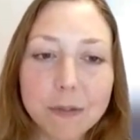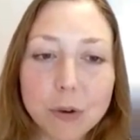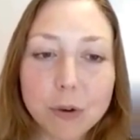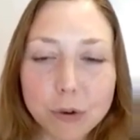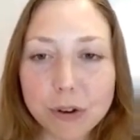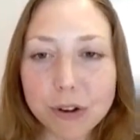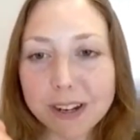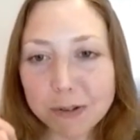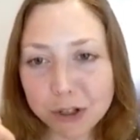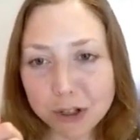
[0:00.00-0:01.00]
if you
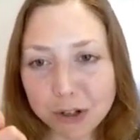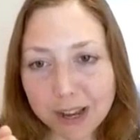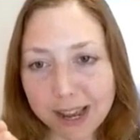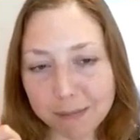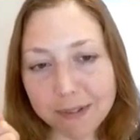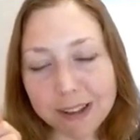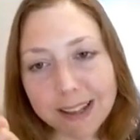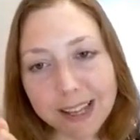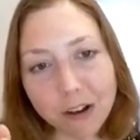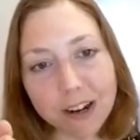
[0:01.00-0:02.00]
could you
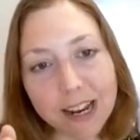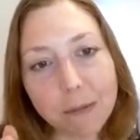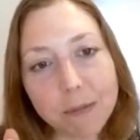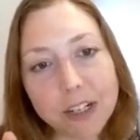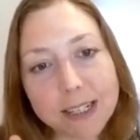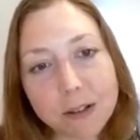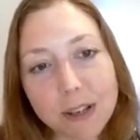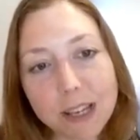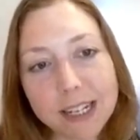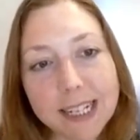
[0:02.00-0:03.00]
click on it, and we're
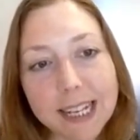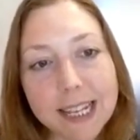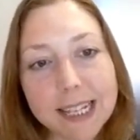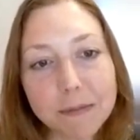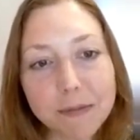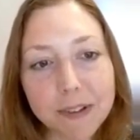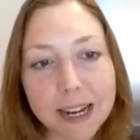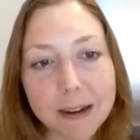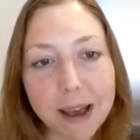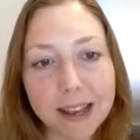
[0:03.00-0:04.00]
just looking to get some
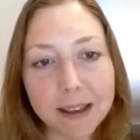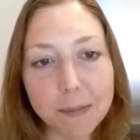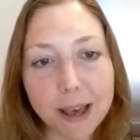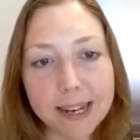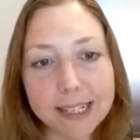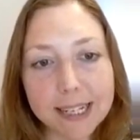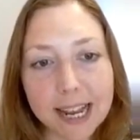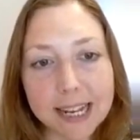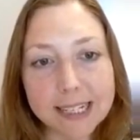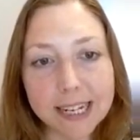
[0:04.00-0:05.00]
feedback about
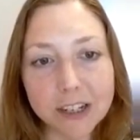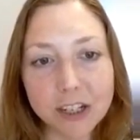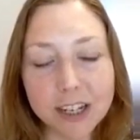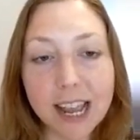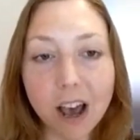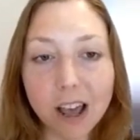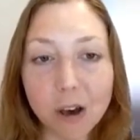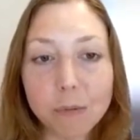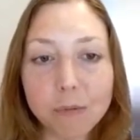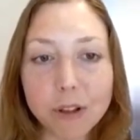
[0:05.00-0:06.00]
today's session, how
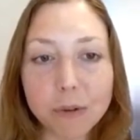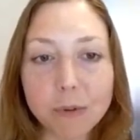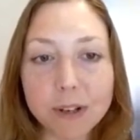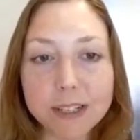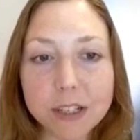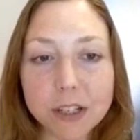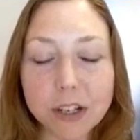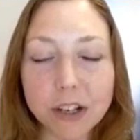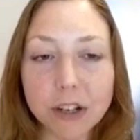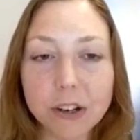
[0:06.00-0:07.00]
helpful it was
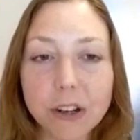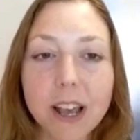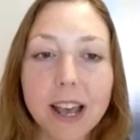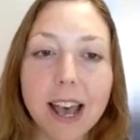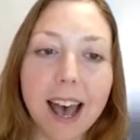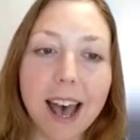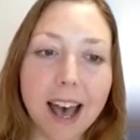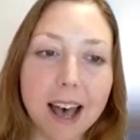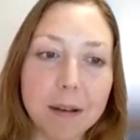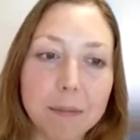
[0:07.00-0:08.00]
to you,
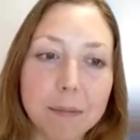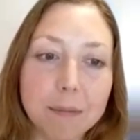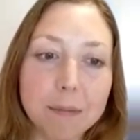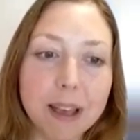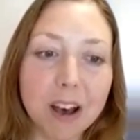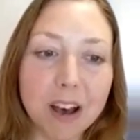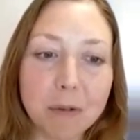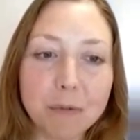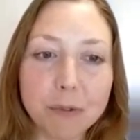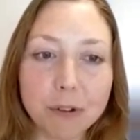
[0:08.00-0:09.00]
how
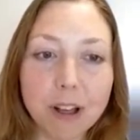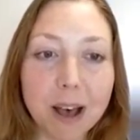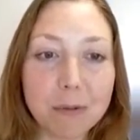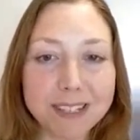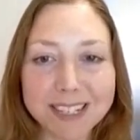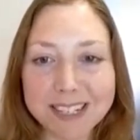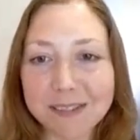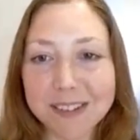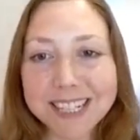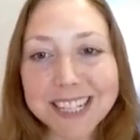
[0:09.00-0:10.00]
helpful I was as
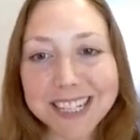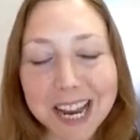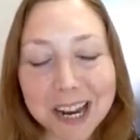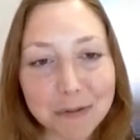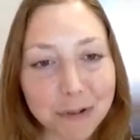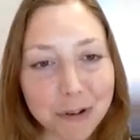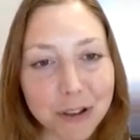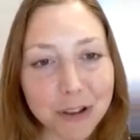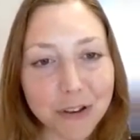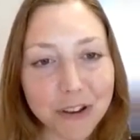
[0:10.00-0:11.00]
a facilitator
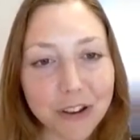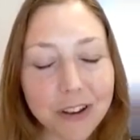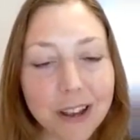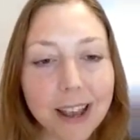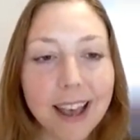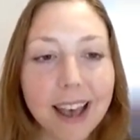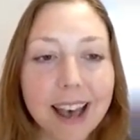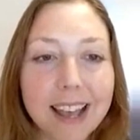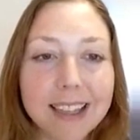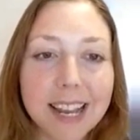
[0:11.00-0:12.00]
for you.
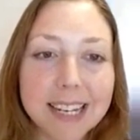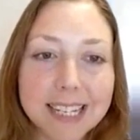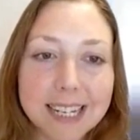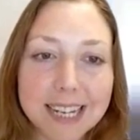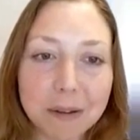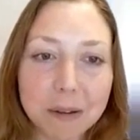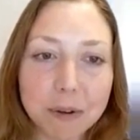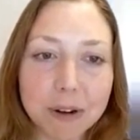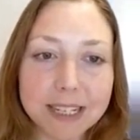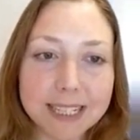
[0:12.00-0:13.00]
At the end of the day,
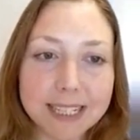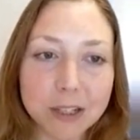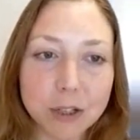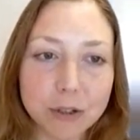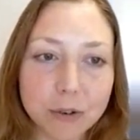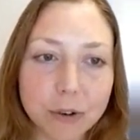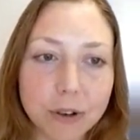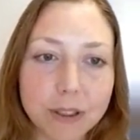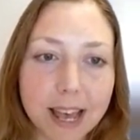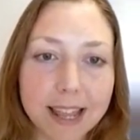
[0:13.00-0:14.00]
we want to just
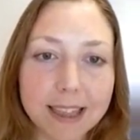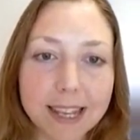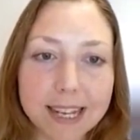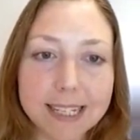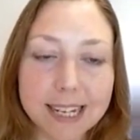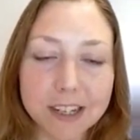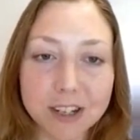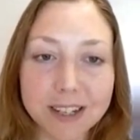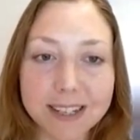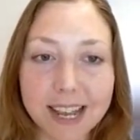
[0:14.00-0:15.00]
ensure that these
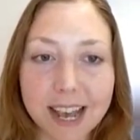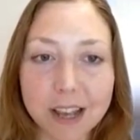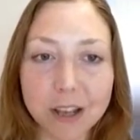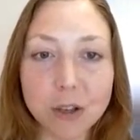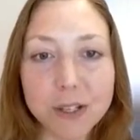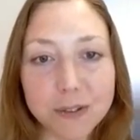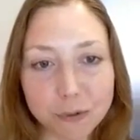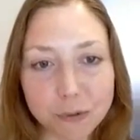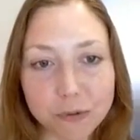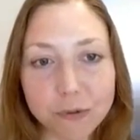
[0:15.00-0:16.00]
sessions are
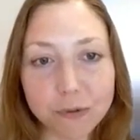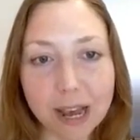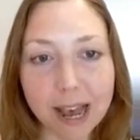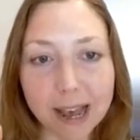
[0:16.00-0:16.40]
useful